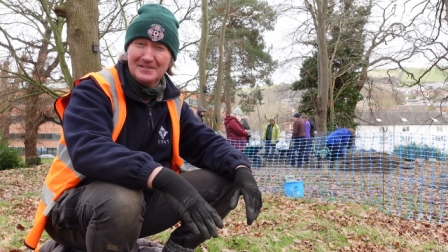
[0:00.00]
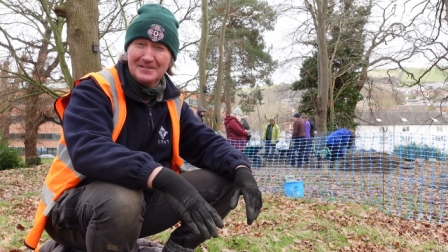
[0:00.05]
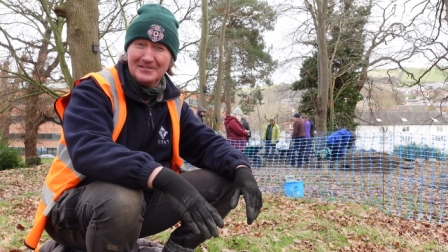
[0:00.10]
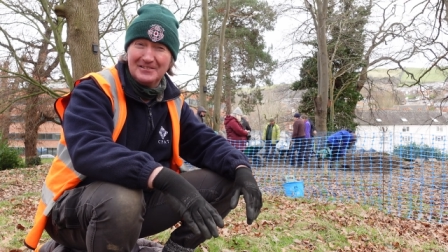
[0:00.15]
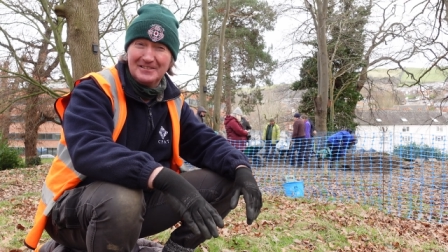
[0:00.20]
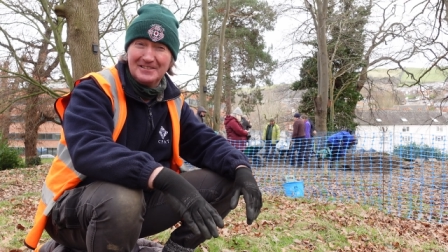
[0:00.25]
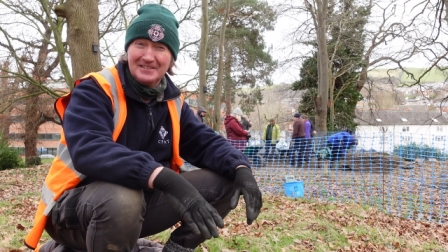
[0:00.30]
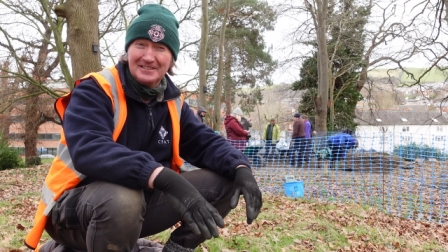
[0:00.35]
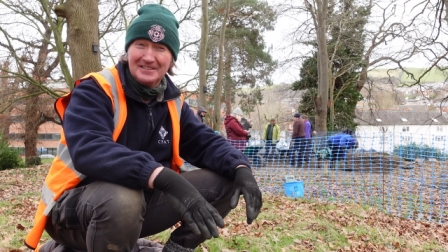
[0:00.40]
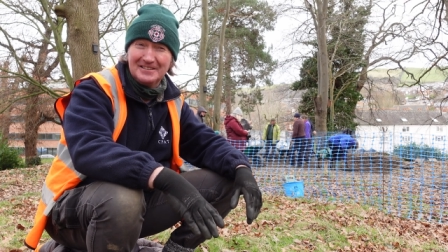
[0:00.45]

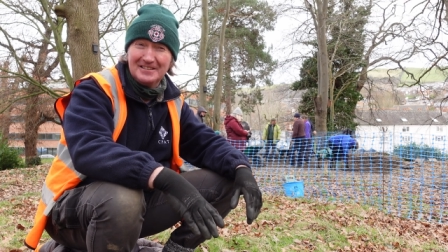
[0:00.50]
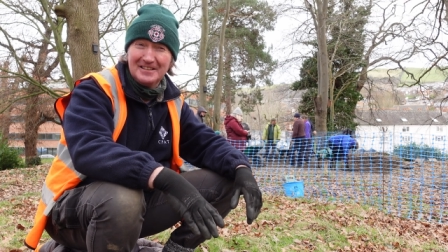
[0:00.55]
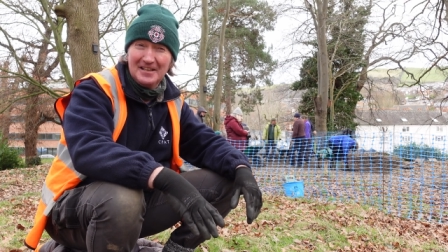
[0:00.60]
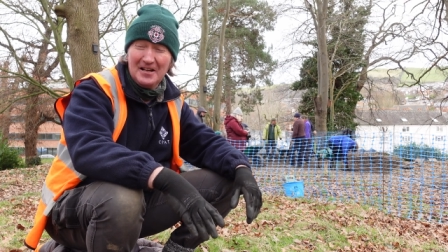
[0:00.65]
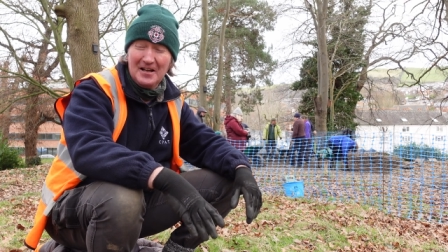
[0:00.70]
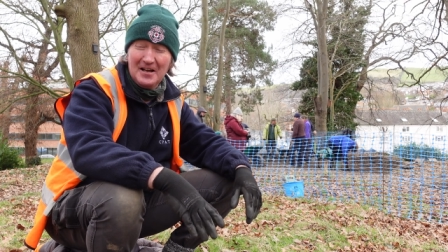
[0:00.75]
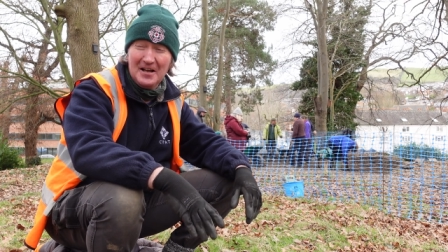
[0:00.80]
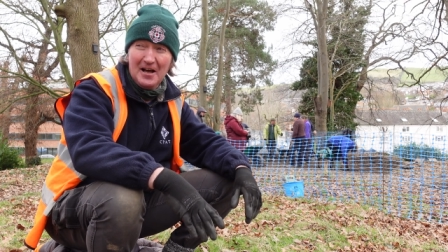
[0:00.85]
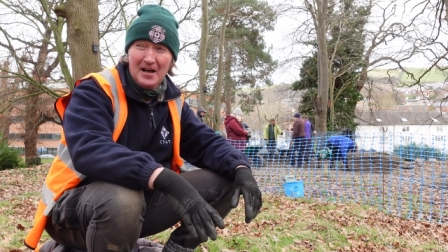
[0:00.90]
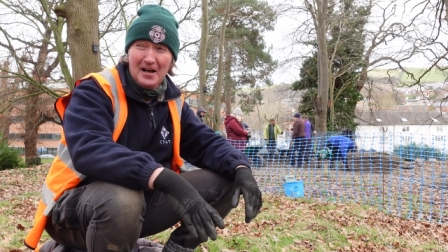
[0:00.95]
which
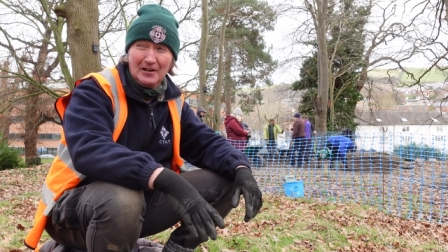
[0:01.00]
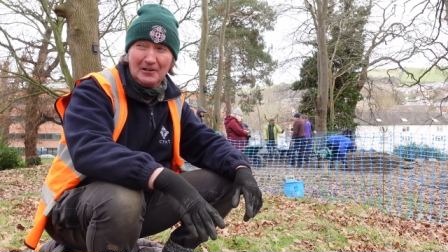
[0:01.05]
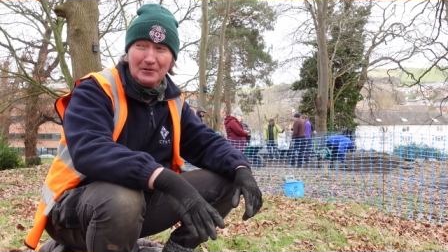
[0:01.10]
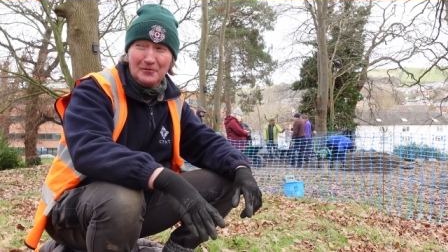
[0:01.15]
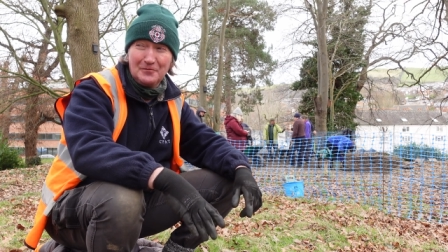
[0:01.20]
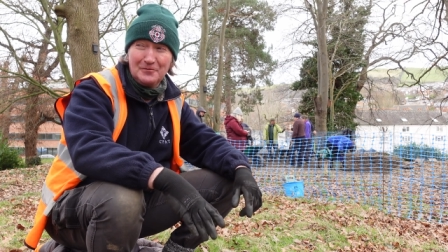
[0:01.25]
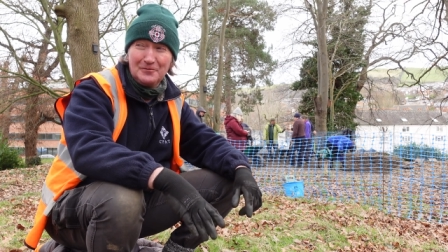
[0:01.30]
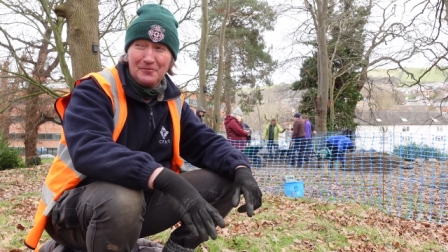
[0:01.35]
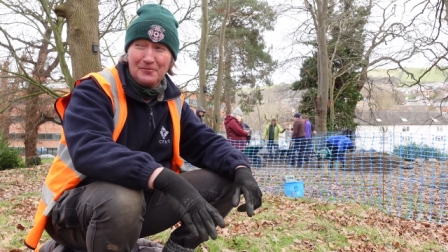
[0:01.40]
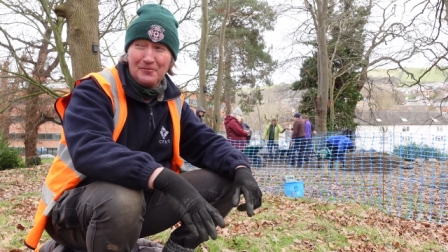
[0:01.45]
I'd
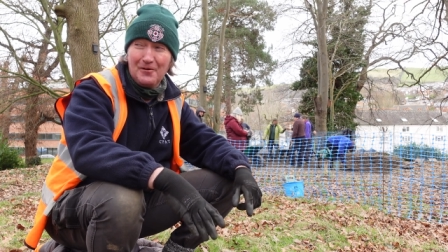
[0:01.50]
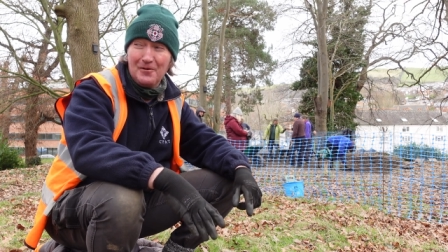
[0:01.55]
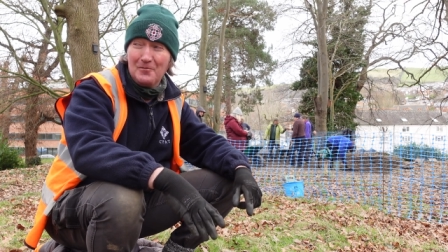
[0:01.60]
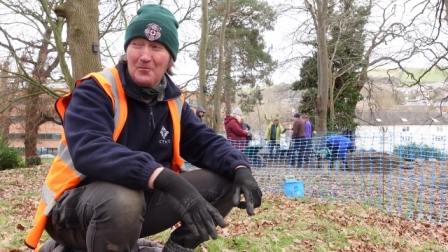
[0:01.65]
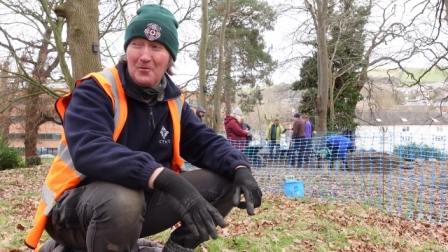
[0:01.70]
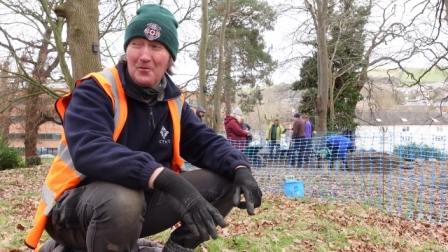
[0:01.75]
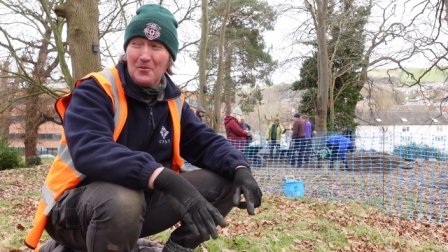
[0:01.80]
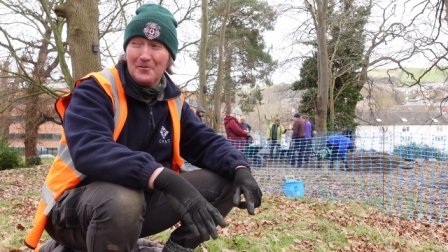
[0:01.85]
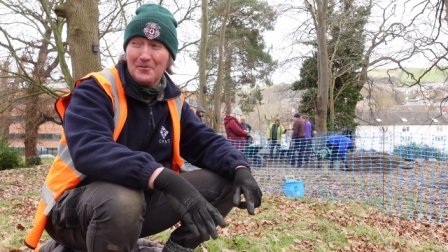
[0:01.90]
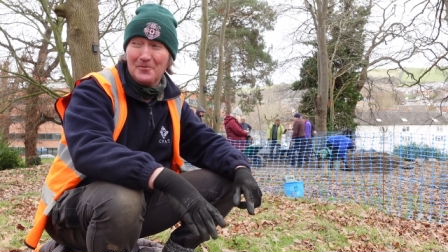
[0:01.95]
love to find
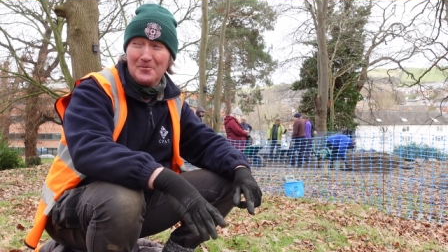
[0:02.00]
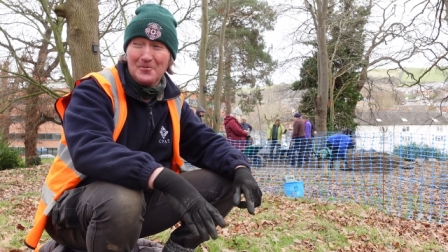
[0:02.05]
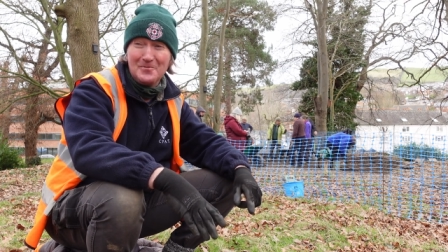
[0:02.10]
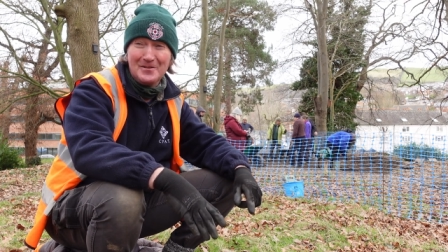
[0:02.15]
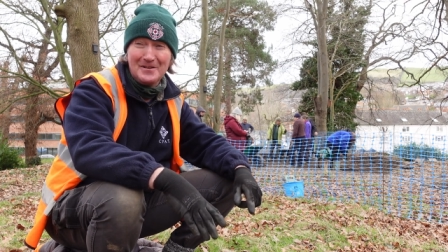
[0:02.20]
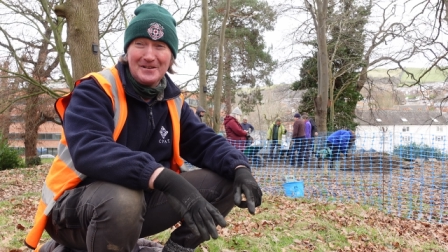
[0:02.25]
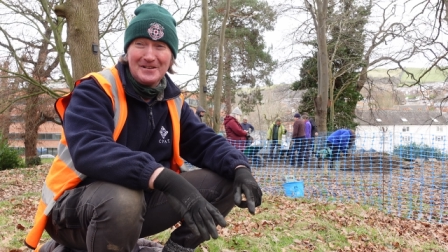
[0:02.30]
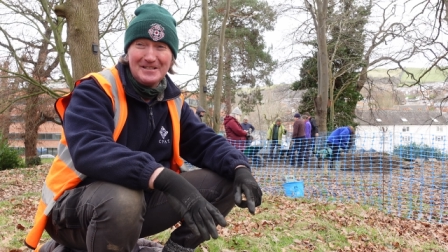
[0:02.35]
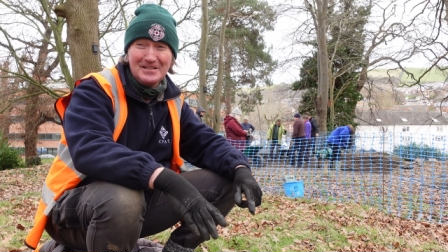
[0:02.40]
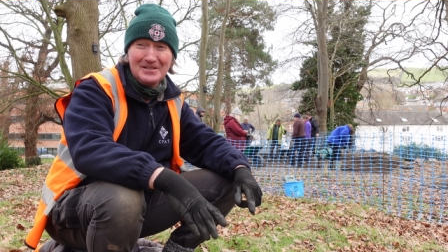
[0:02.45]
one of them
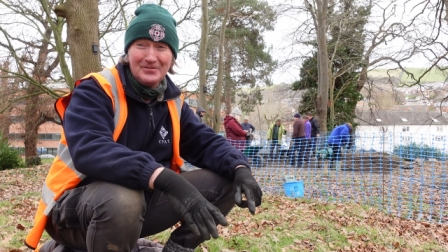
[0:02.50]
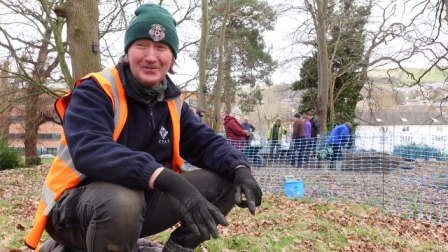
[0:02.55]
at least,